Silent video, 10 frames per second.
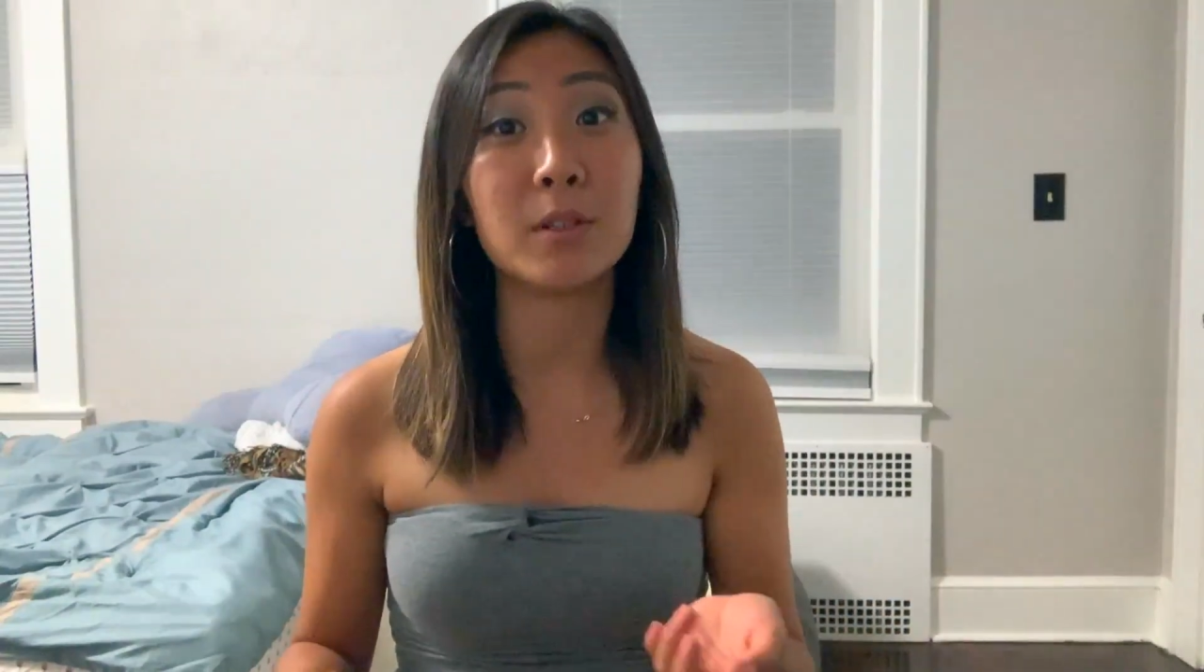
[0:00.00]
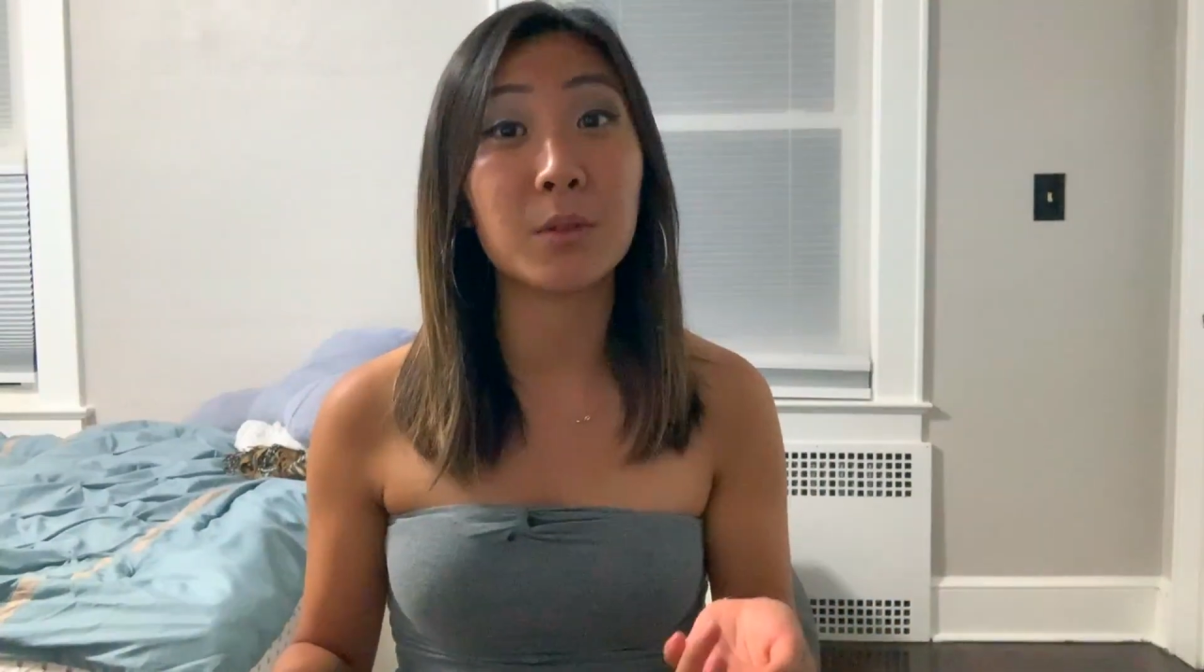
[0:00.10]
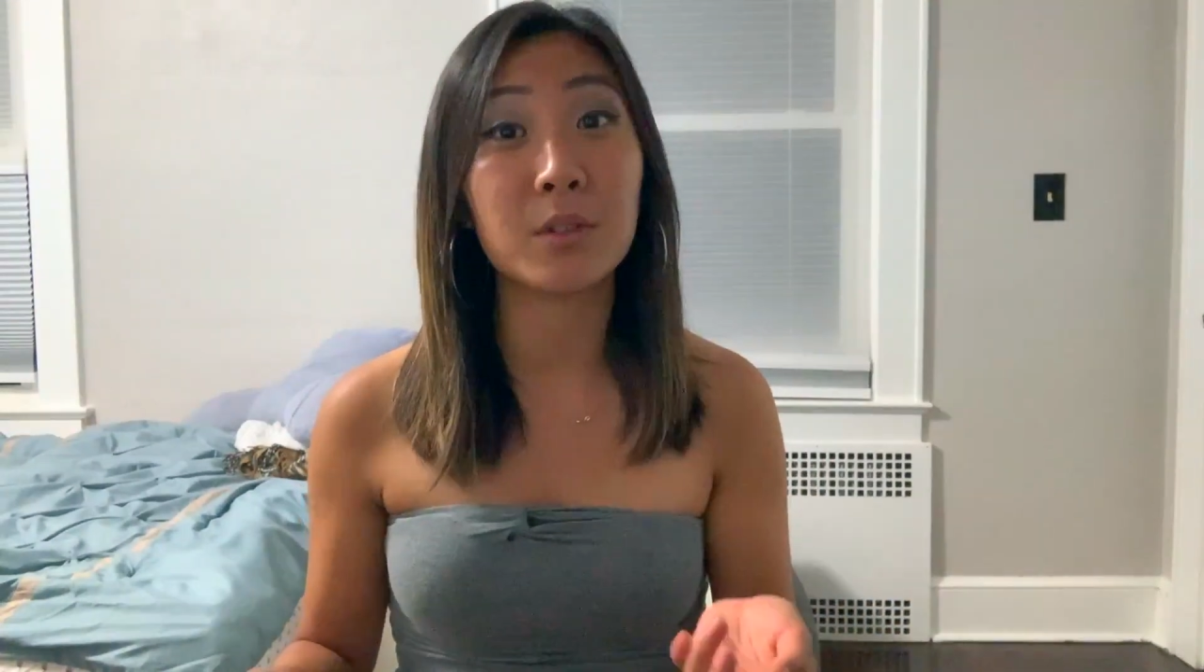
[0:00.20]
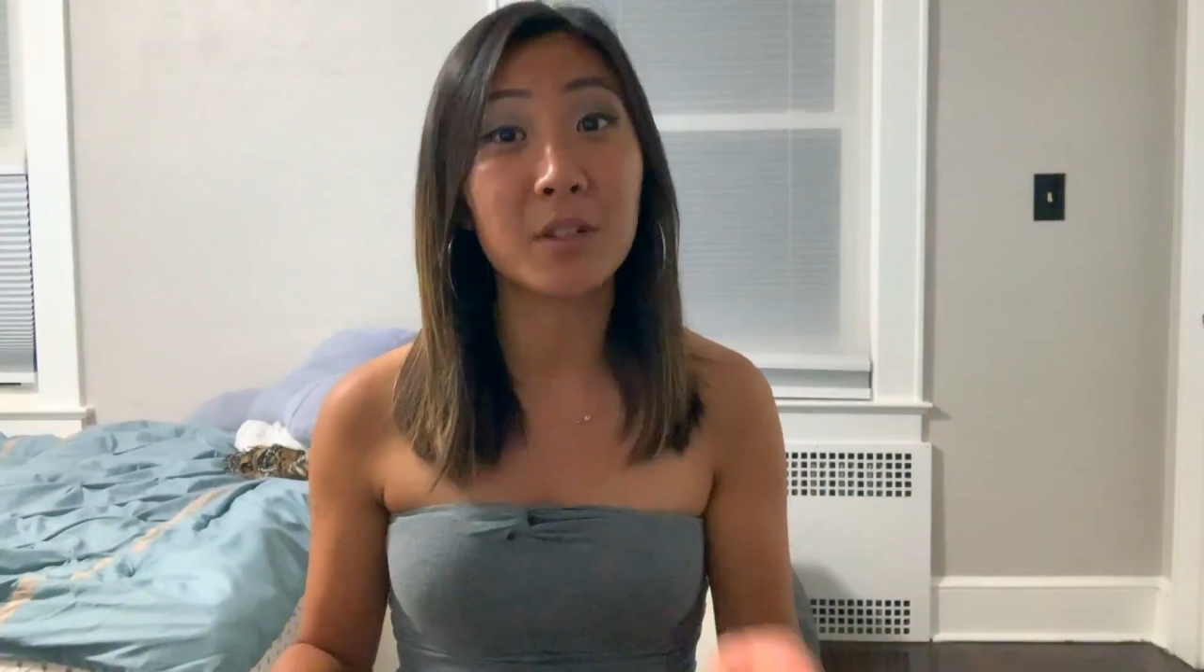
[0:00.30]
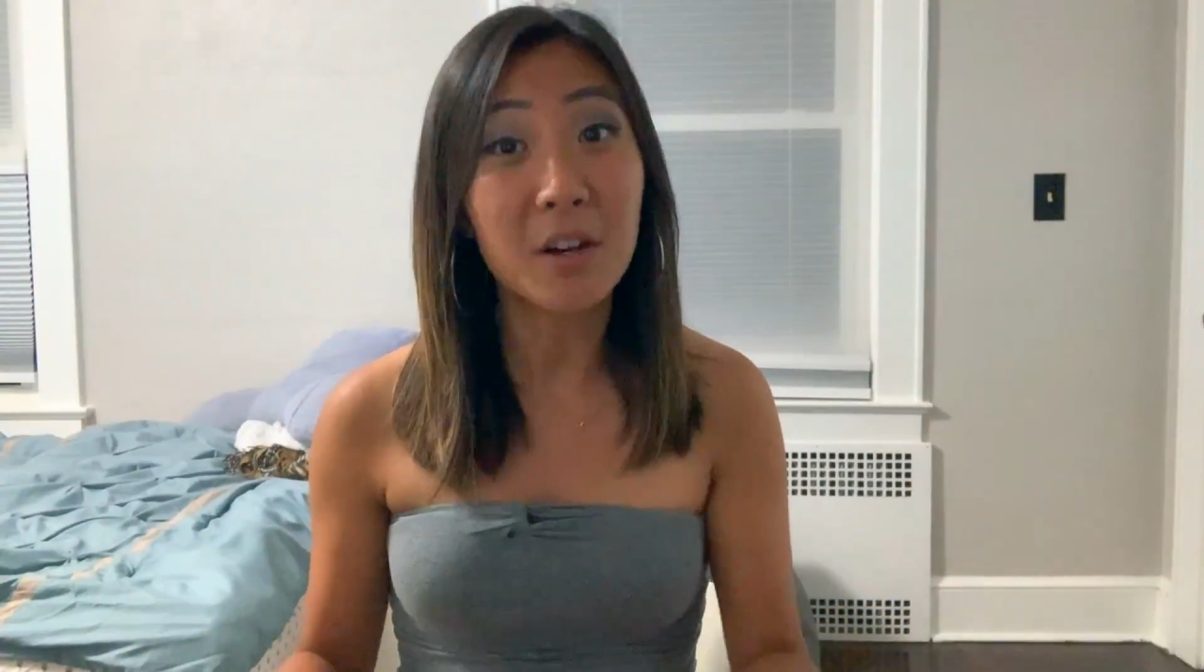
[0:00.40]

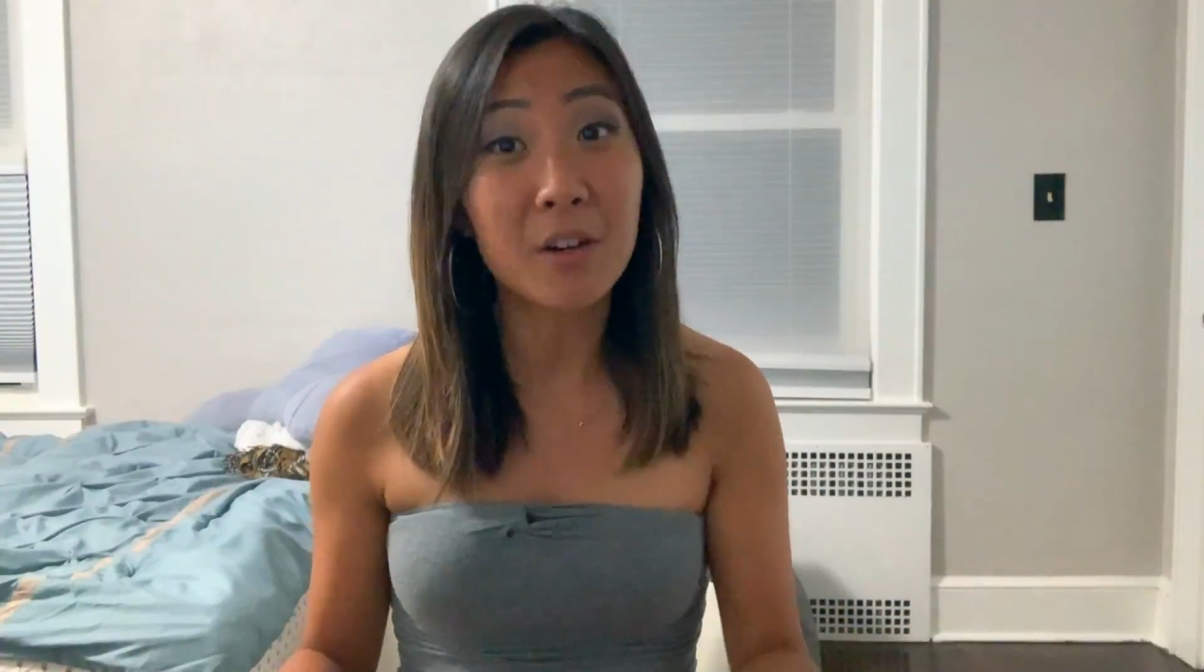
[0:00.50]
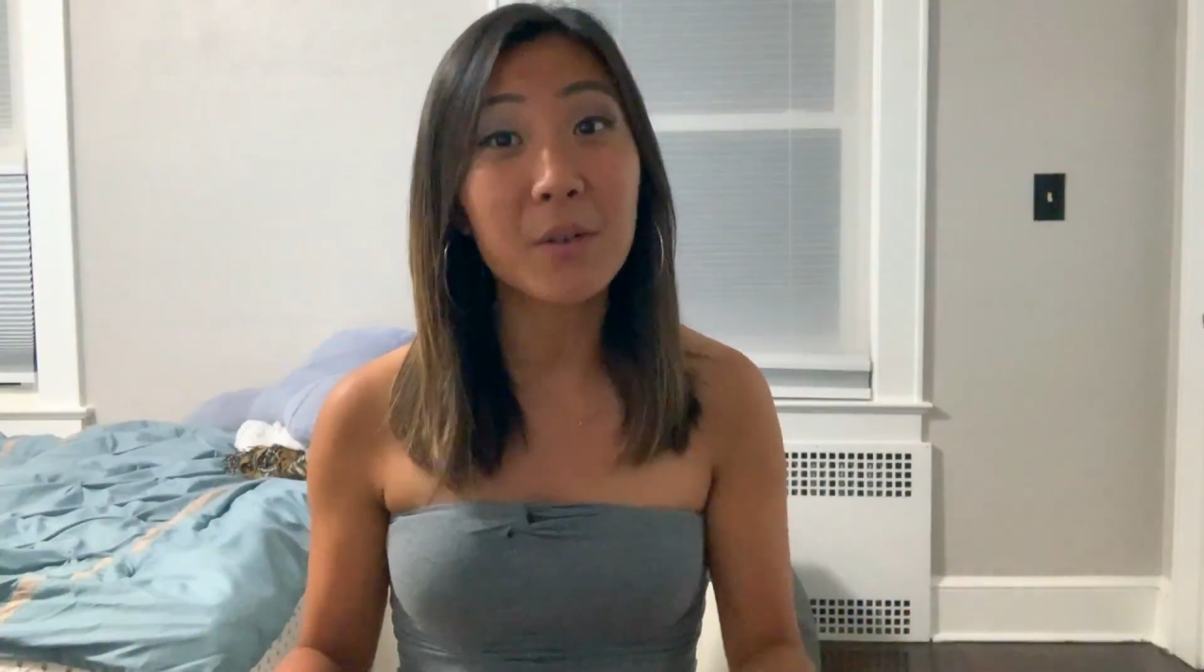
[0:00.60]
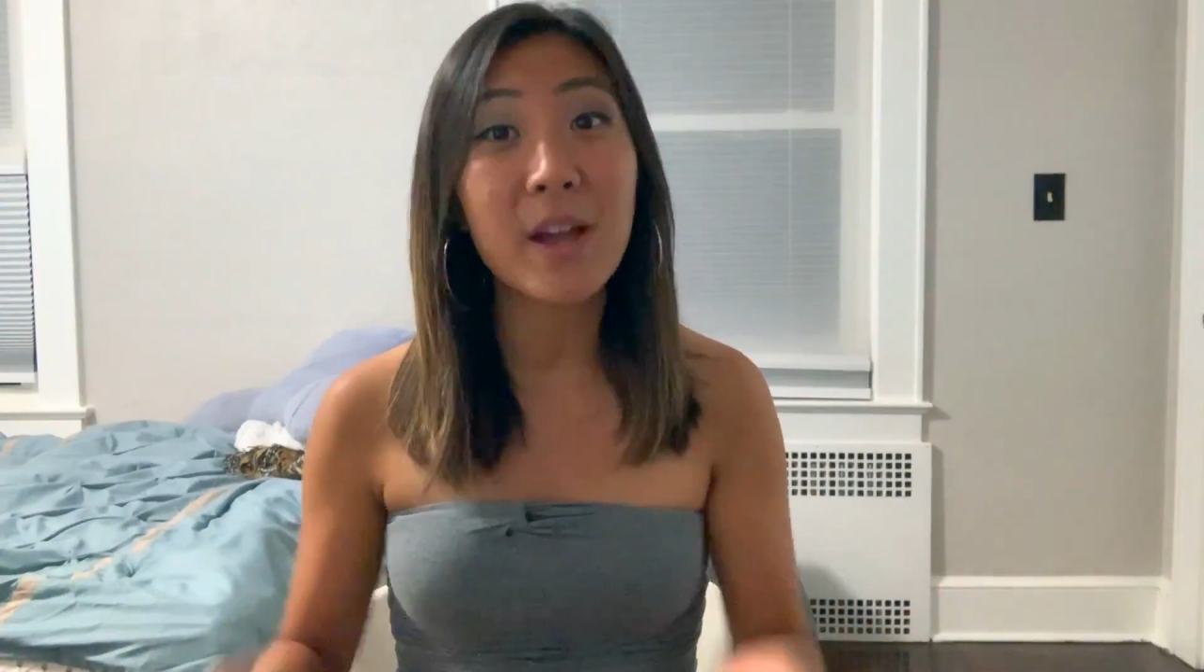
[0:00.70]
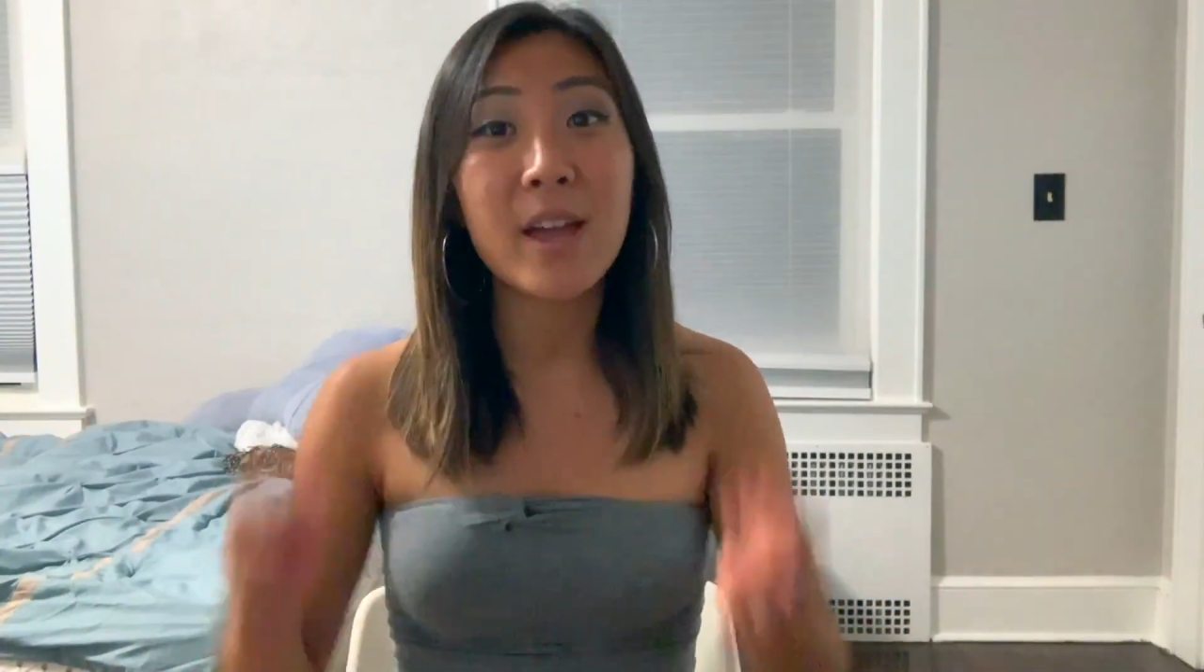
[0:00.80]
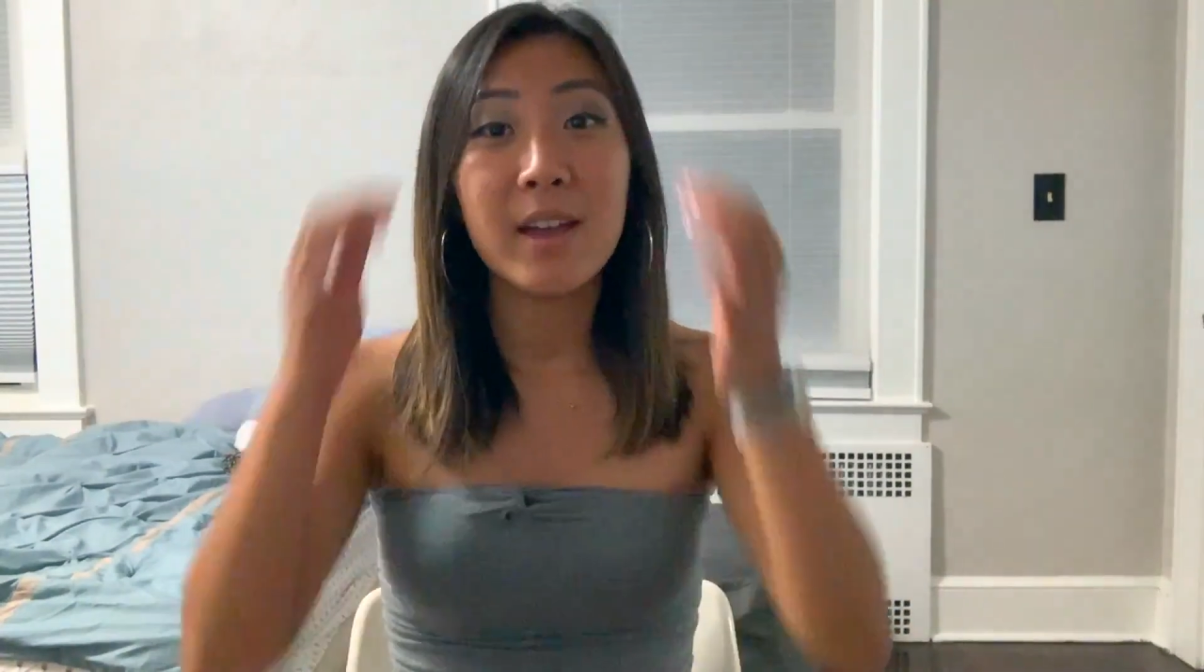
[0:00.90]
don't
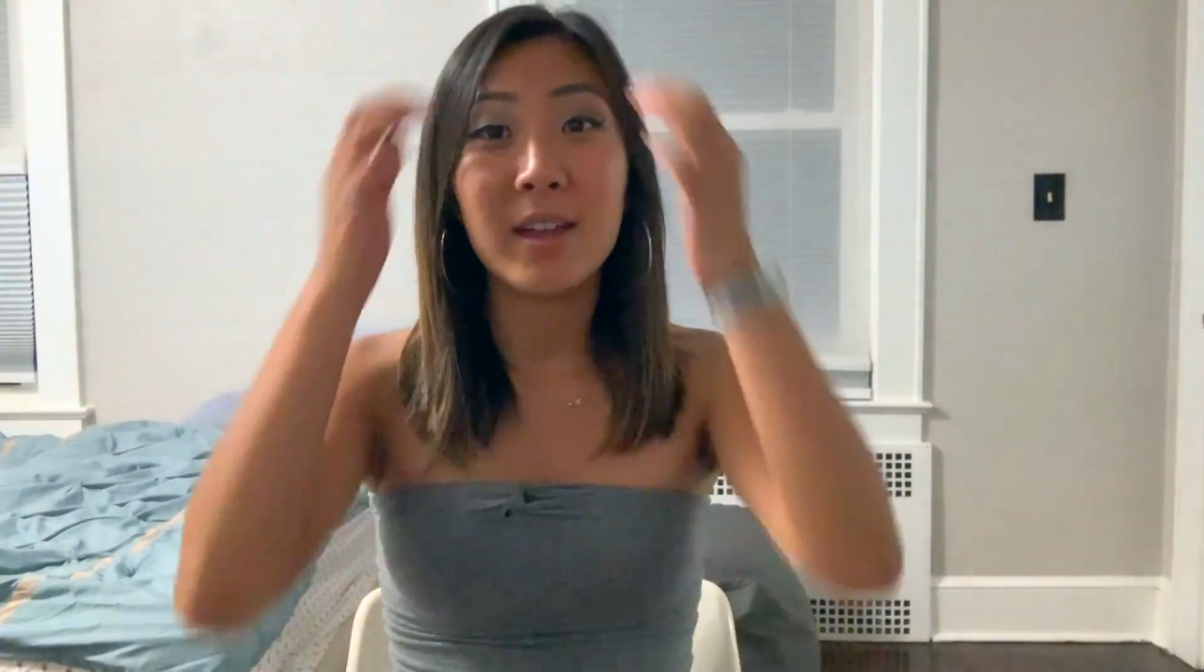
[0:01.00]
know